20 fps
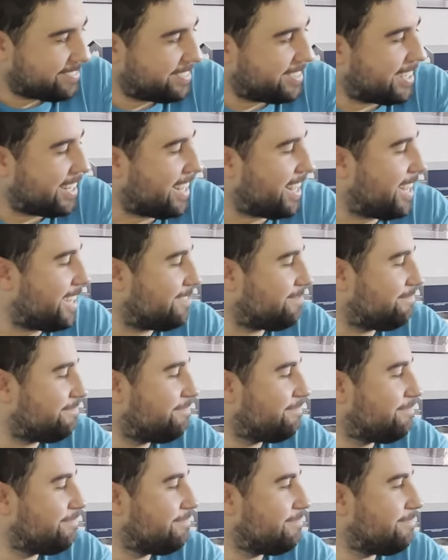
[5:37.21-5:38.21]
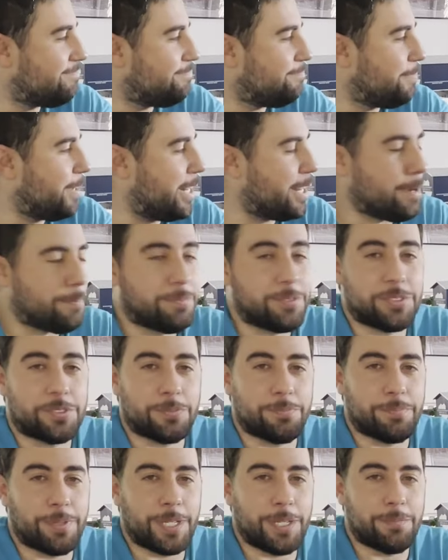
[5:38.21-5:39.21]
Um, meet up with
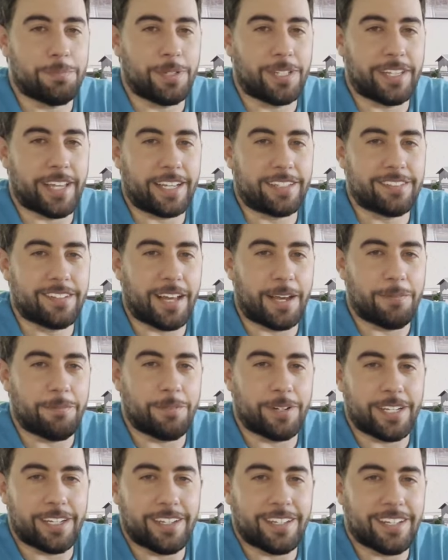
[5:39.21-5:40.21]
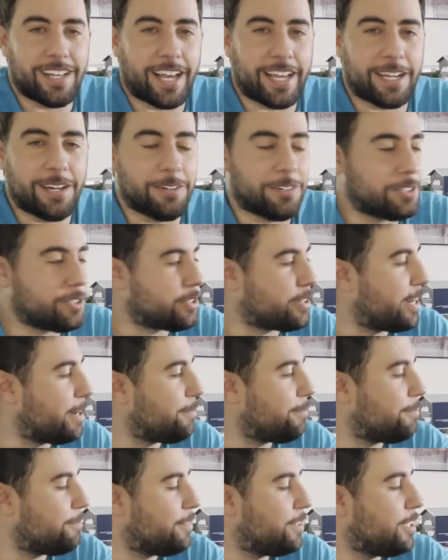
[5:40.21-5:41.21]
some people next time we I go to train
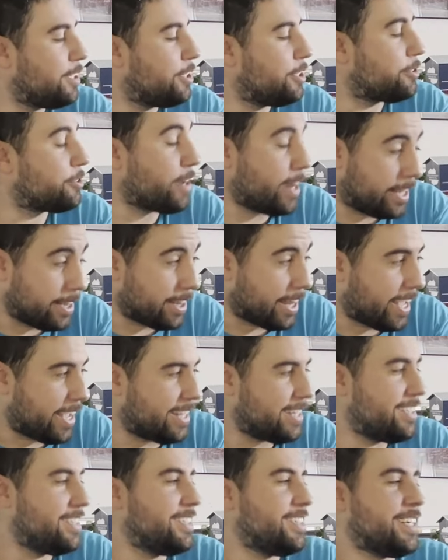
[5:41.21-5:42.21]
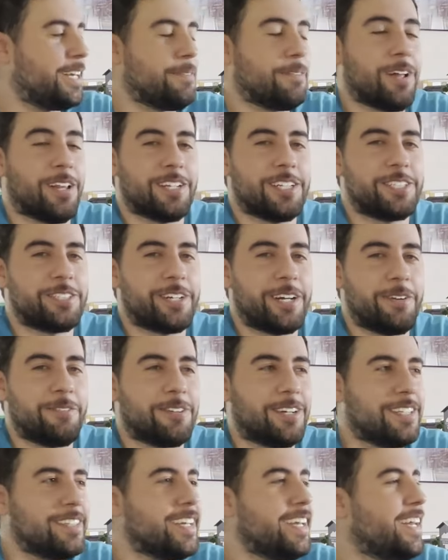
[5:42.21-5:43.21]
Trainland. Keep calling it Train
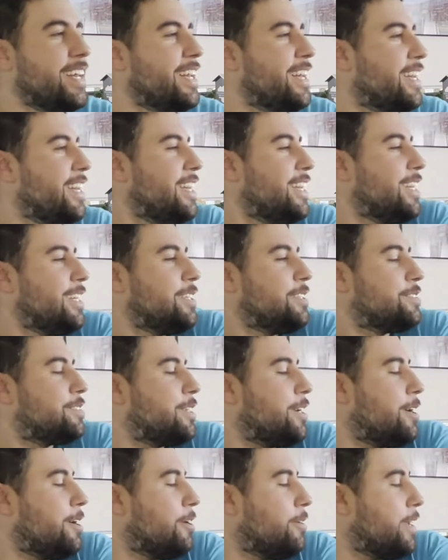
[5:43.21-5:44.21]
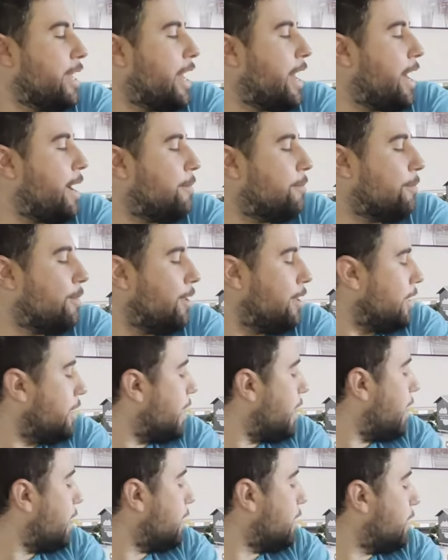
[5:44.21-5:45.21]
World. So yeah, we'll
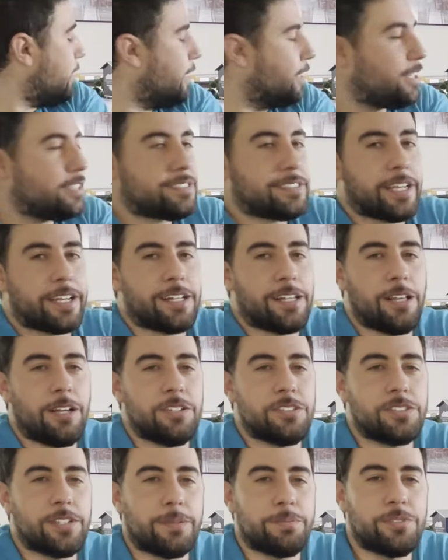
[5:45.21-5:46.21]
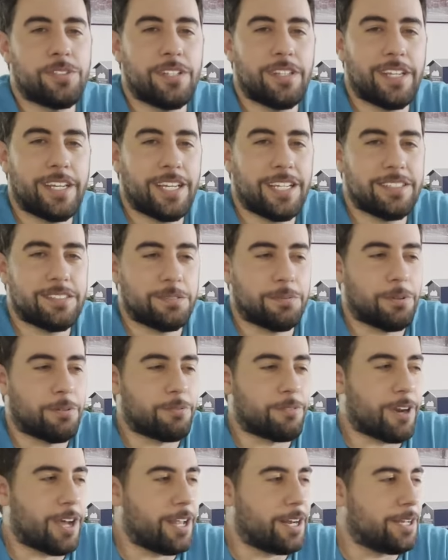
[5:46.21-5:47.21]
get uh, let's get close ups of these and we'll
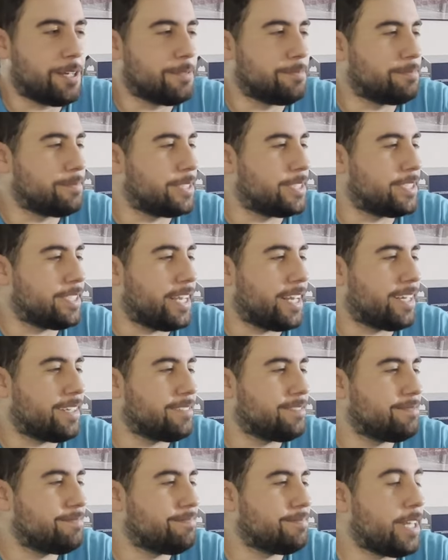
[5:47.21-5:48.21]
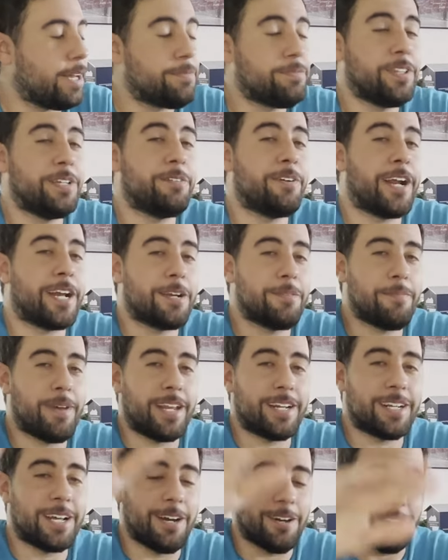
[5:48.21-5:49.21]
run them and yeah, definitely
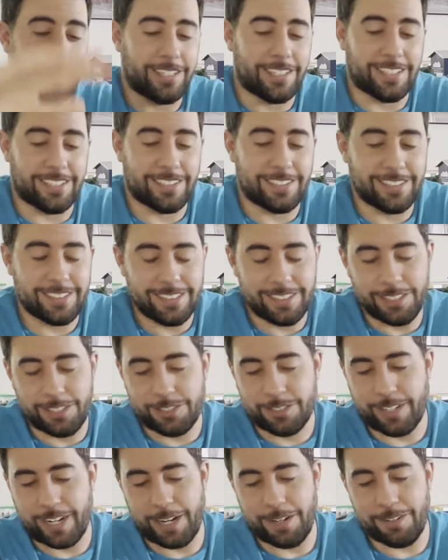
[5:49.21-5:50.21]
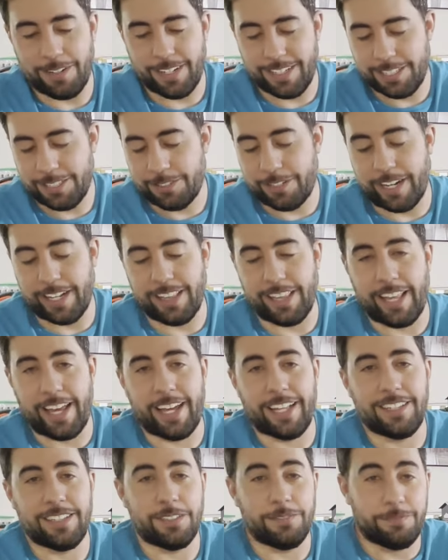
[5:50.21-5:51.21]
recommend going to to Train
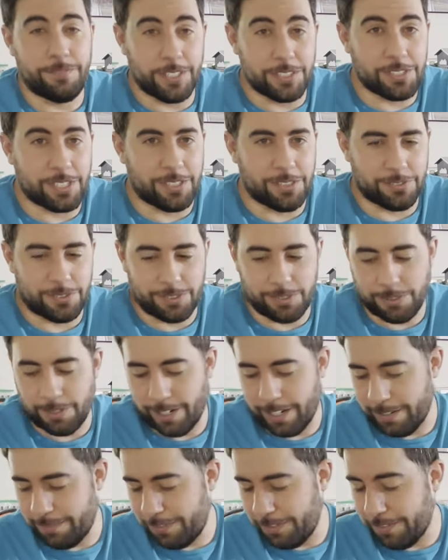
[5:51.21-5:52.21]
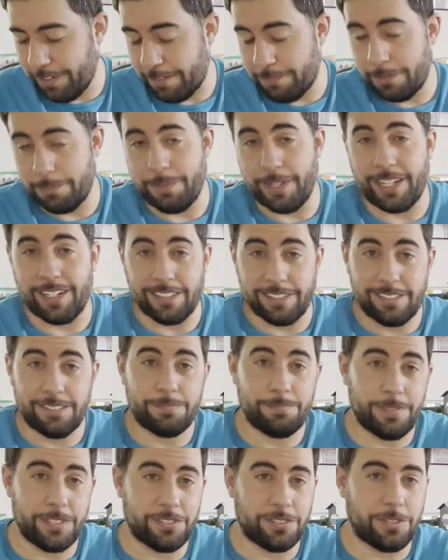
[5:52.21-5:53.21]
Trainland, the physical store if you've never been.
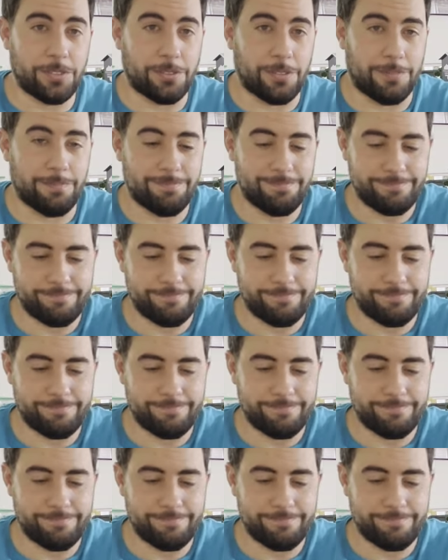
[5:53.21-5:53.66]
It's it's cool.